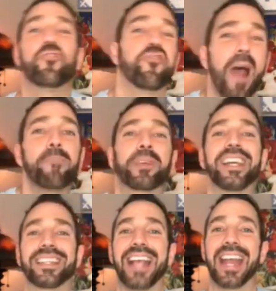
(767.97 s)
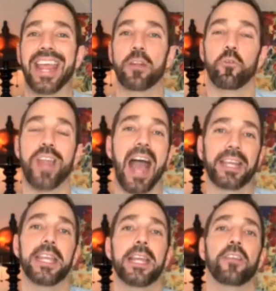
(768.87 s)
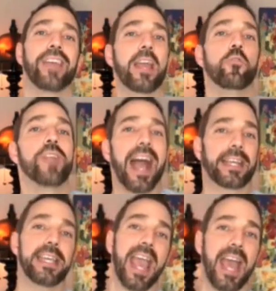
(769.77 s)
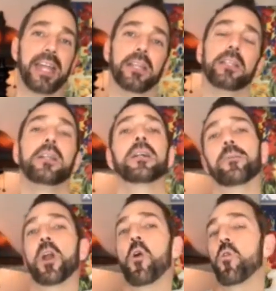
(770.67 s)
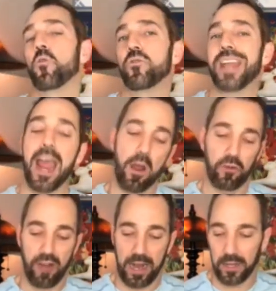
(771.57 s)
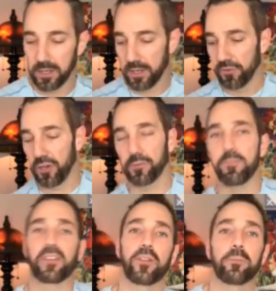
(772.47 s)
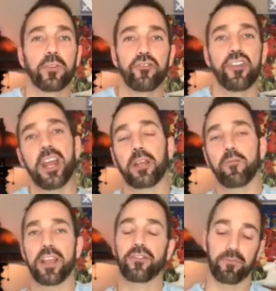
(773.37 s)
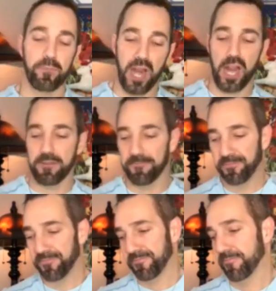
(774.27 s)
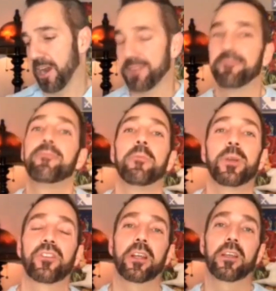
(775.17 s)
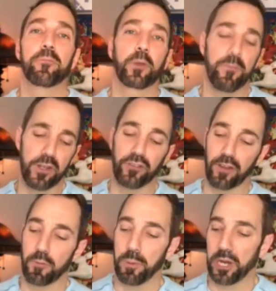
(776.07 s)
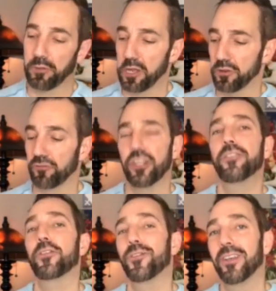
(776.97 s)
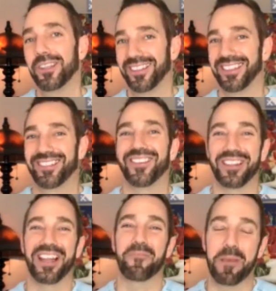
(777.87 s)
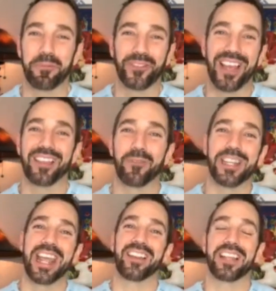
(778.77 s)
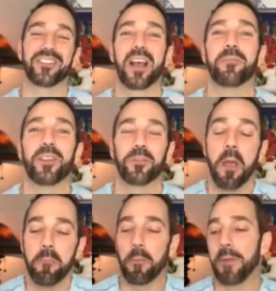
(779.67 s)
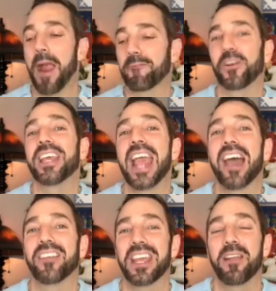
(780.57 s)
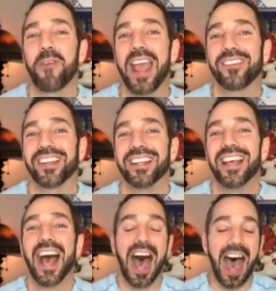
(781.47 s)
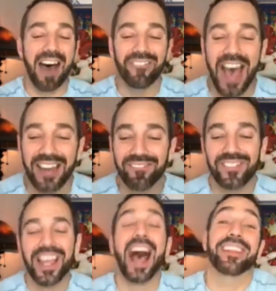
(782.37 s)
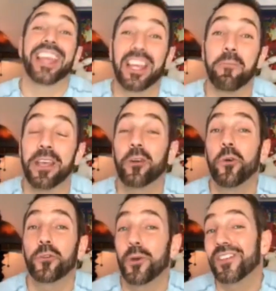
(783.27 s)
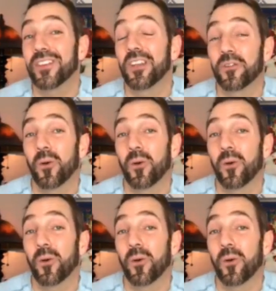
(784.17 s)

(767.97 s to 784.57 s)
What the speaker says: I drop kicked that Anunnaki in his Anunnaki head. Coming on down, trying to mess up the genetic race of man, right? Are you going to convince everybody that you're Jesus? That's what a lot of people say, that when the aliens come, this is prepare for the alien invasion. I think it'd be a cool twist in the